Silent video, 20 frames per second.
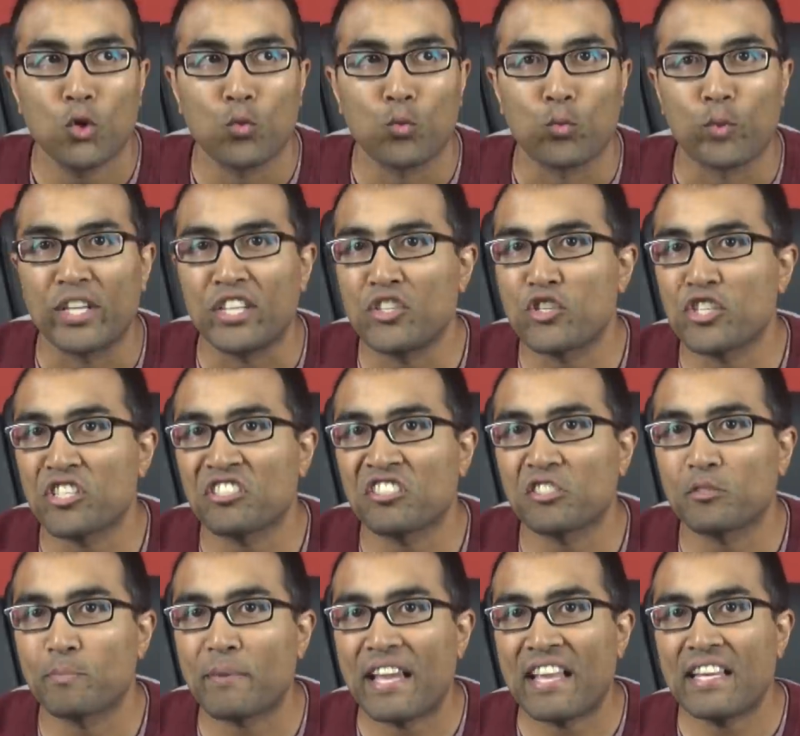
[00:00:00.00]
We just
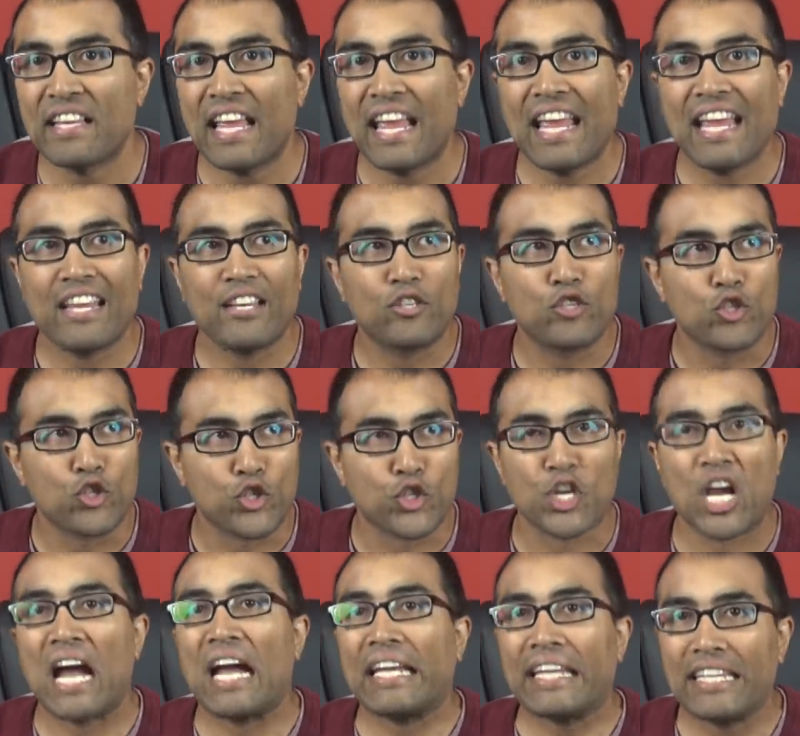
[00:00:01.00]
spent a
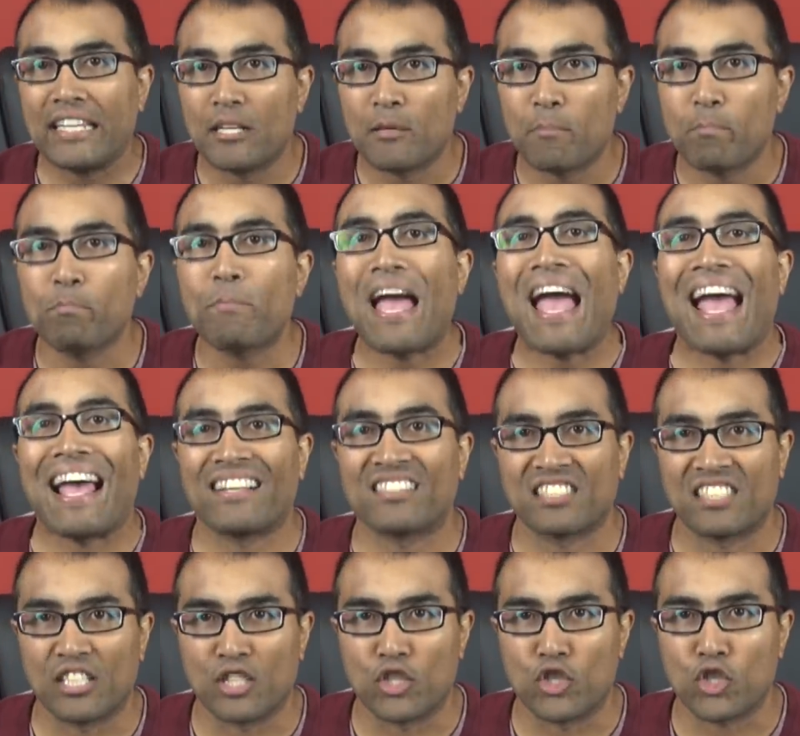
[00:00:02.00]
giant
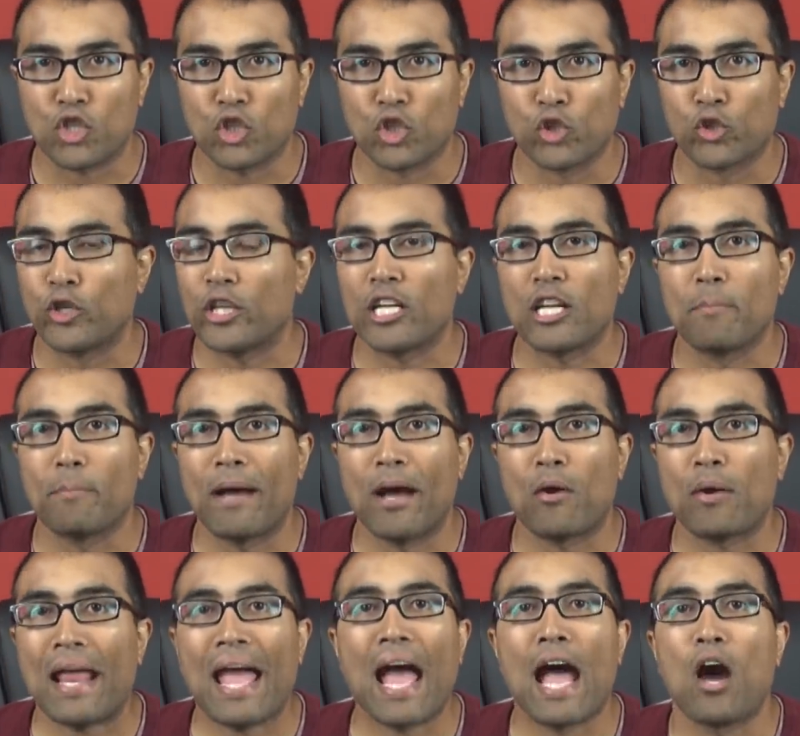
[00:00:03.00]
passage learning
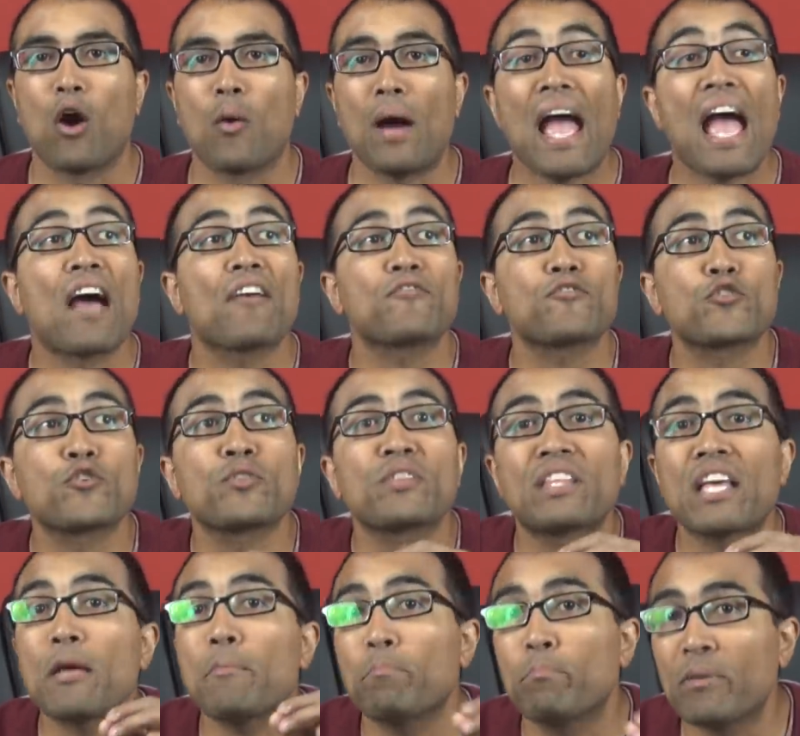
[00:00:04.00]
about how, after
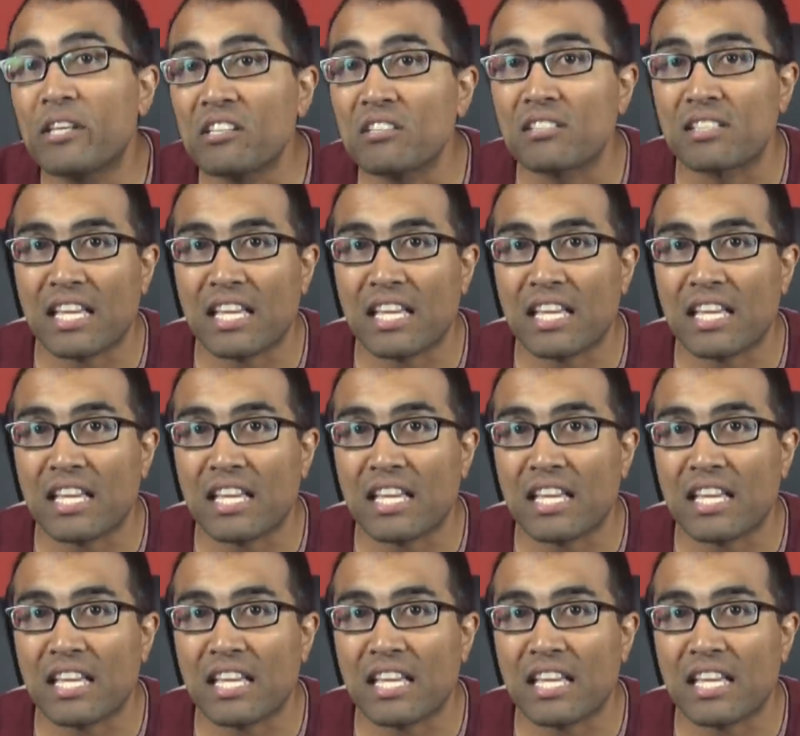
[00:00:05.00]
they built